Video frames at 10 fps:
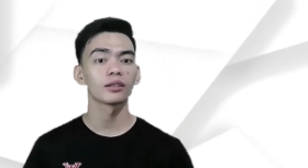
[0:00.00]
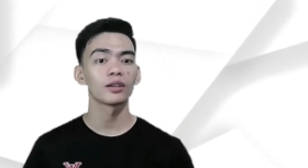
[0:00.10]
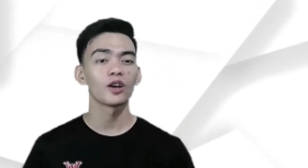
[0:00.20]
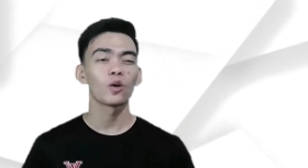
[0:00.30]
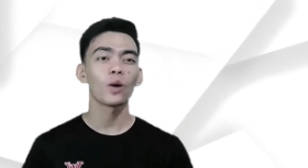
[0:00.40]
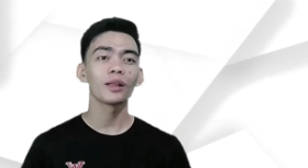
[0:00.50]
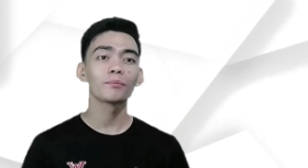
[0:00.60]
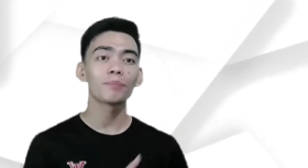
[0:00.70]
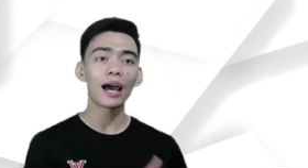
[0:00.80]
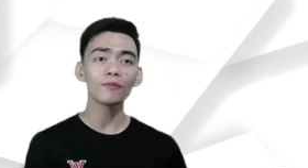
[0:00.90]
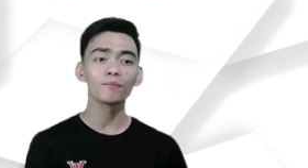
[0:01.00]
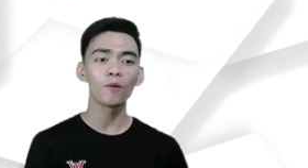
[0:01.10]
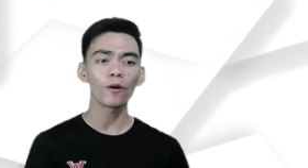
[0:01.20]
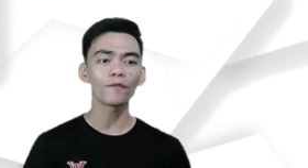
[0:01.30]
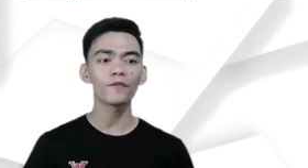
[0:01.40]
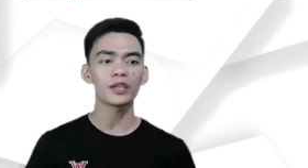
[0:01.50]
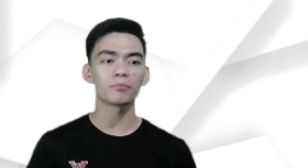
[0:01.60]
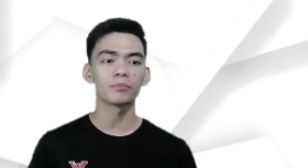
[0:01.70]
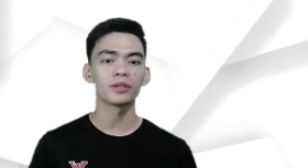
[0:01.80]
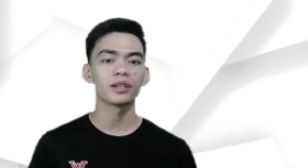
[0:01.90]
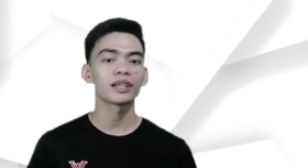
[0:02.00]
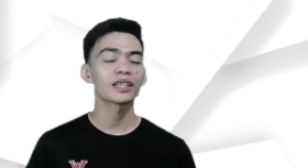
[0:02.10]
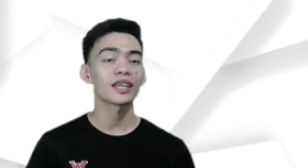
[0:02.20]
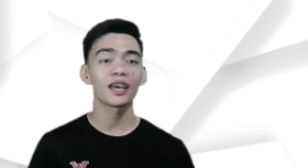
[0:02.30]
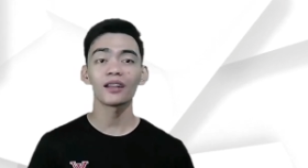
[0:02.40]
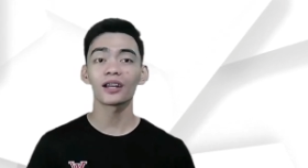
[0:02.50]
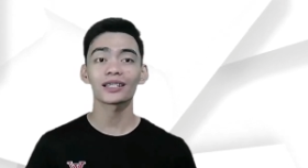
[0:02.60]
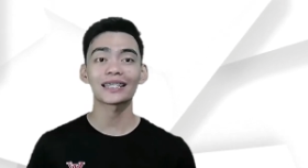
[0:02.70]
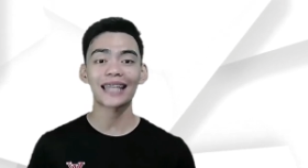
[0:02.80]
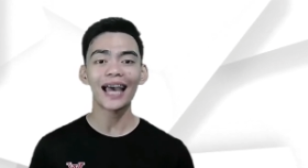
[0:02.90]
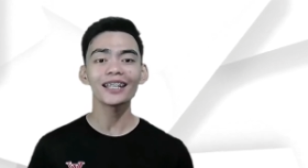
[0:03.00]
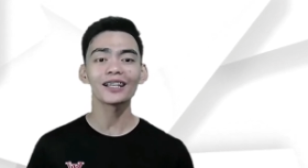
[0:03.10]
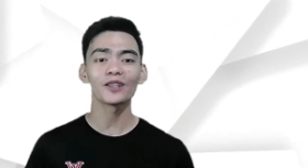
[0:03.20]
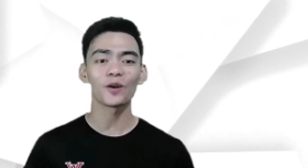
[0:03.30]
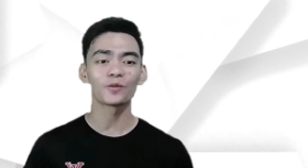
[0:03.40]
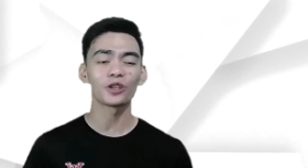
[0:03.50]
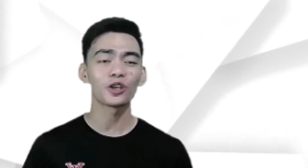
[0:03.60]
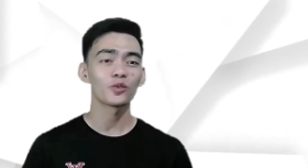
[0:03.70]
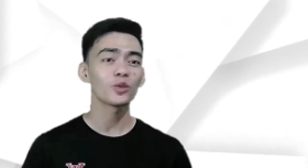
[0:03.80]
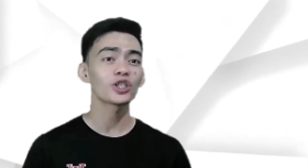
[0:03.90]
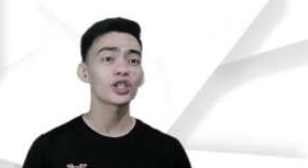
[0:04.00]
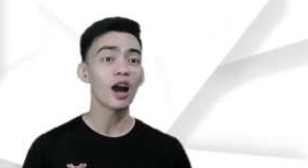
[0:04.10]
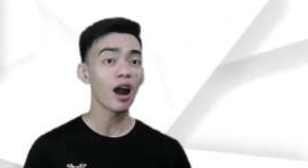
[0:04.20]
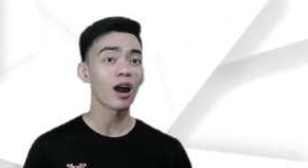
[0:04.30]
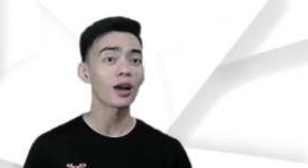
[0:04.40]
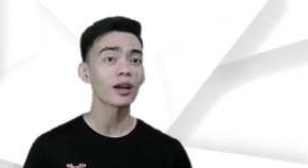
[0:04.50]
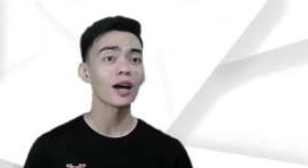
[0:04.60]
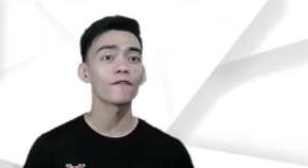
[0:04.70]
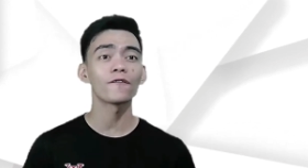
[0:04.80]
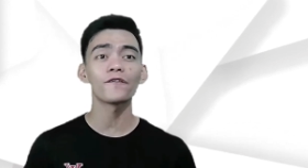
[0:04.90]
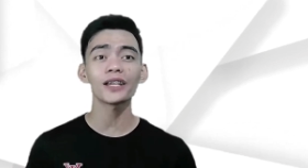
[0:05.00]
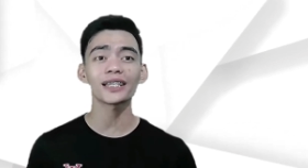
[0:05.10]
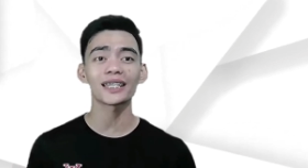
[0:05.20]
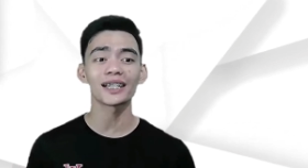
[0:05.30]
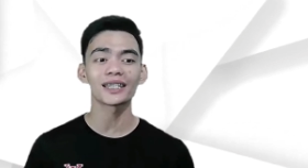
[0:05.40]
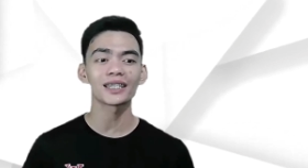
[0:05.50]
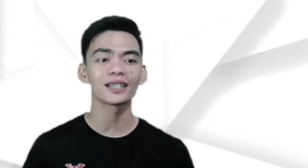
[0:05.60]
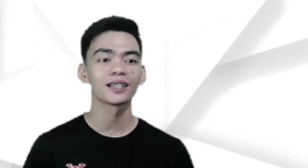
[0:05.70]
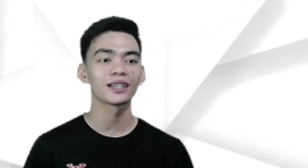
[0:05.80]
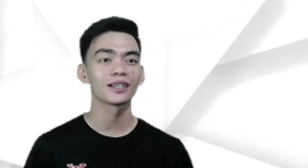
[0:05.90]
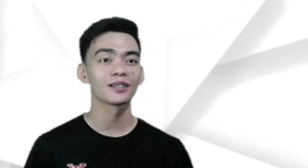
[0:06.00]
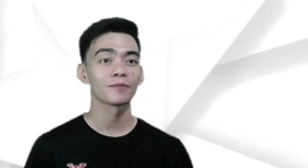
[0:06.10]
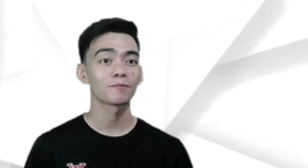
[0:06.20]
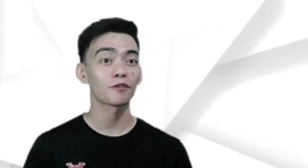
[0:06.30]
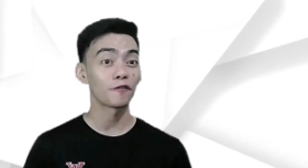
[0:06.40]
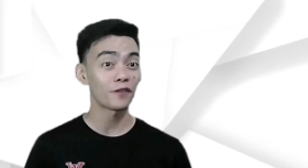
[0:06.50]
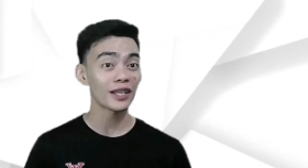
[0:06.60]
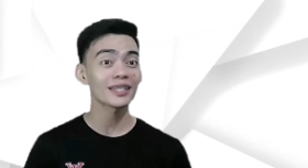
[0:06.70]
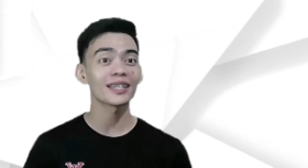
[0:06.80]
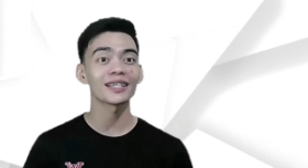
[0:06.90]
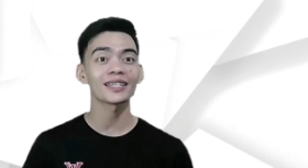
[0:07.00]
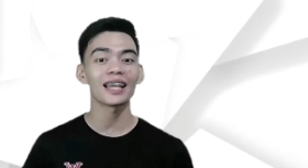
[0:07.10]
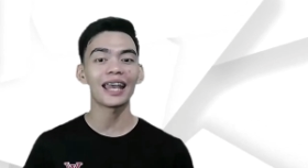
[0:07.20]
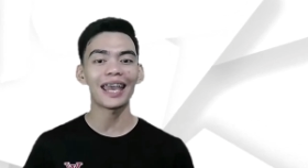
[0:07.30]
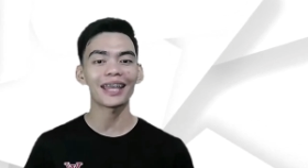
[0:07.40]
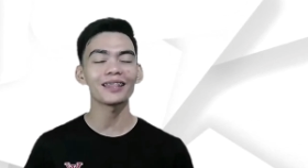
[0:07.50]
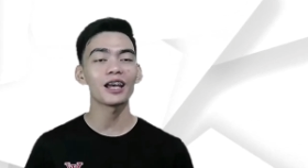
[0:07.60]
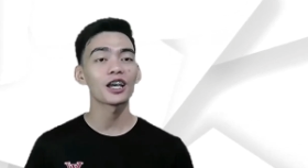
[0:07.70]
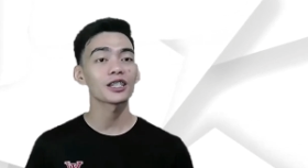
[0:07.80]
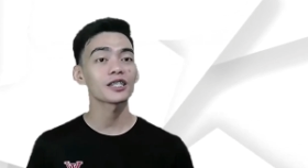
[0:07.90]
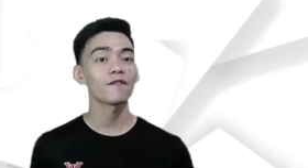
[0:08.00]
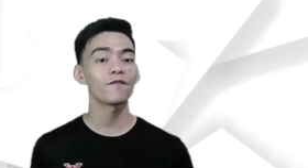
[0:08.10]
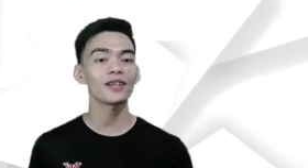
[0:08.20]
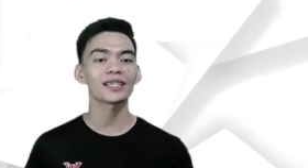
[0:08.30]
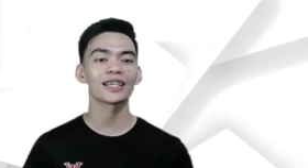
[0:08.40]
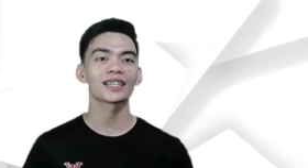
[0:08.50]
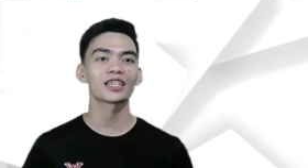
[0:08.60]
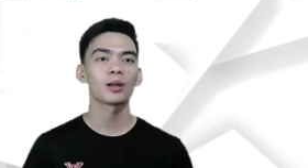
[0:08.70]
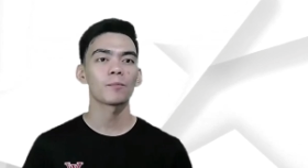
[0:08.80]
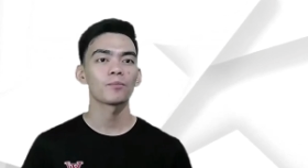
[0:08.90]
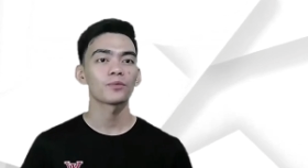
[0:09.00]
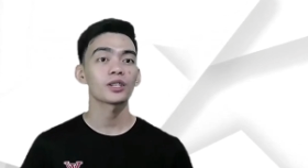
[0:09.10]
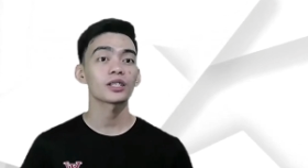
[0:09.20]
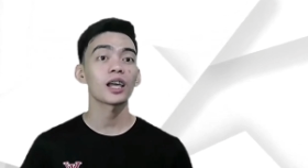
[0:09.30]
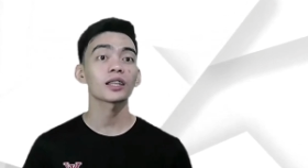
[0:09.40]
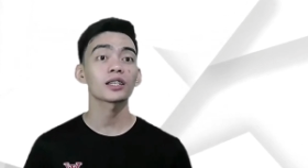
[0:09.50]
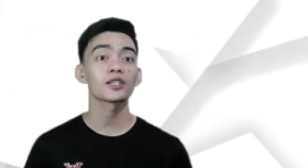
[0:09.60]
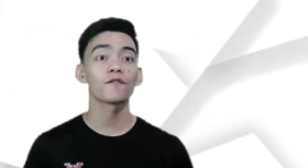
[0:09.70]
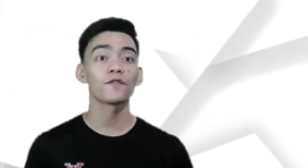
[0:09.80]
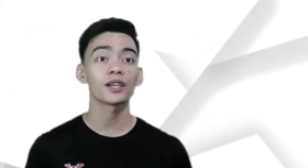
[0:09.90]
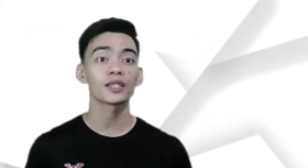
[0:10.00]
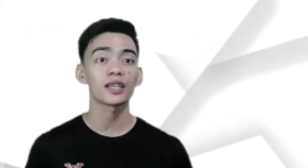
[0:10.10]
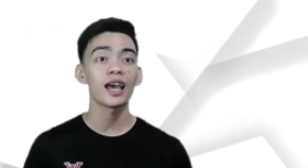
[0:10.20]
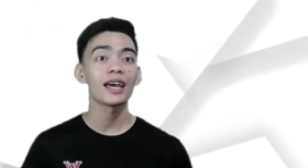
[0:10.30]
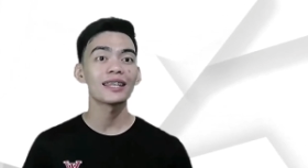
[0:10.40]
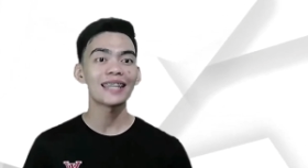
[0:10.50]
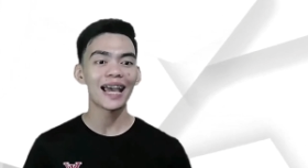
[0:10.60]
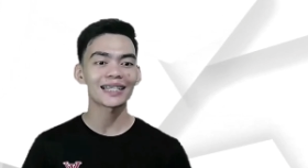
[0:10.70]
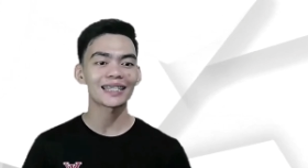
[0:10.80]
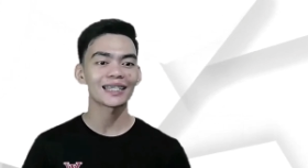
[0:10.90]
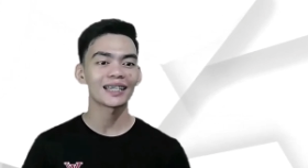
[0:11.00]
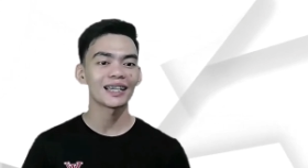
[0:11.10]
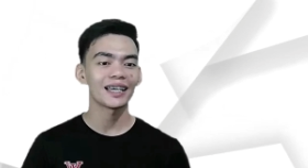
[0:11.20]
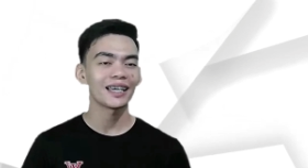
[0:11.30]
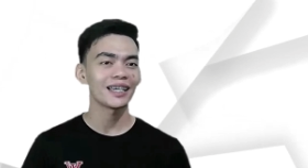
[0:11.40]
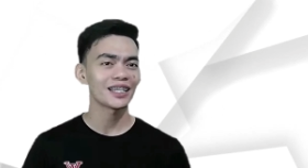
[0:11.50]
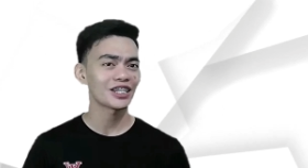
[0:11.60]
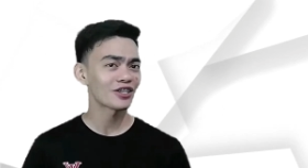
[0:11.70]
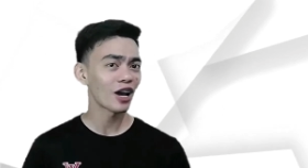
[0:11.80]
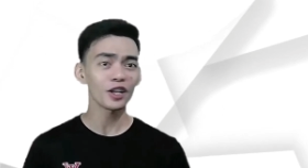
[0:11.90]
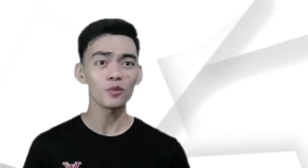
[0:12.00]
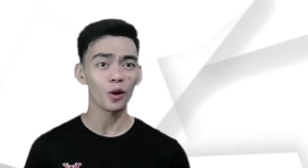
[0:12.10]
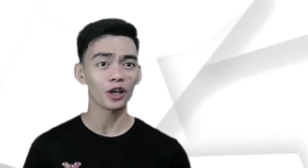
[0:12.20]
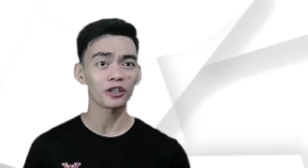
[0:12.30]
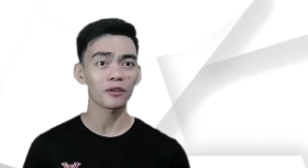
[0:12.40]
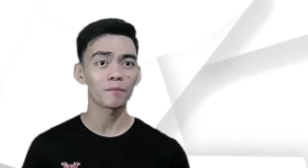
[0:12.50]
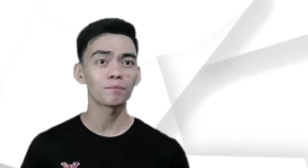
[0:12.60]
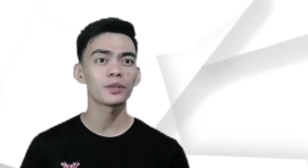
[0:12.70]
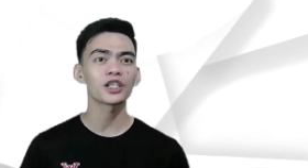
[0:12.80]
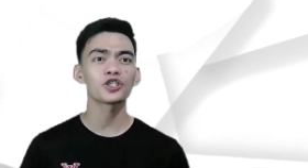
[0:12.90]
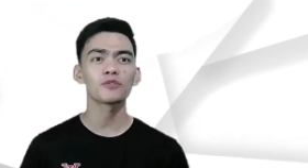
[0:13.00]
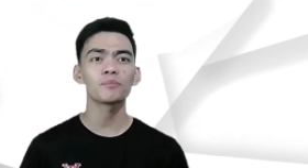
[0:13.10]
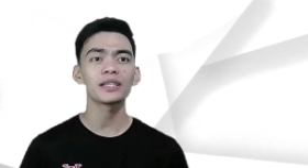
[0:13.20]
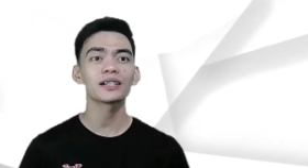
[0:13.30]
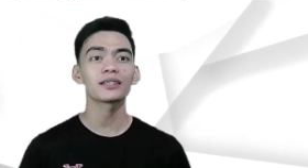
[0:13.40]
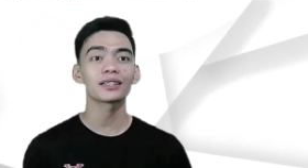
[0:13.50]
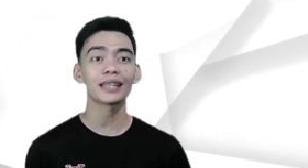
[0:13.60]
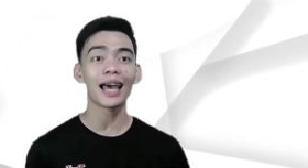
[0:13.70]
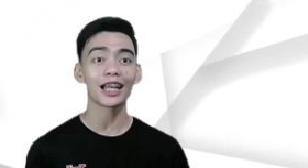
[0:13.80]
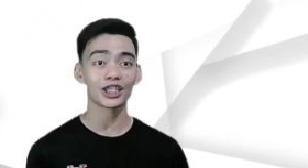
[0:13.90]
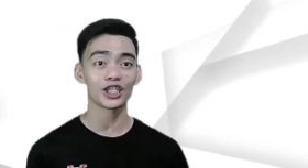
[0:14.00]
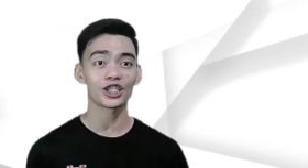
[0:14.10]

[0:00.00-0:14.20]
While bound morpheme cannot stand alone, which are affixes, prefixes, and suffixes. Just like the suffix "ness." It is not a word, but it should be attached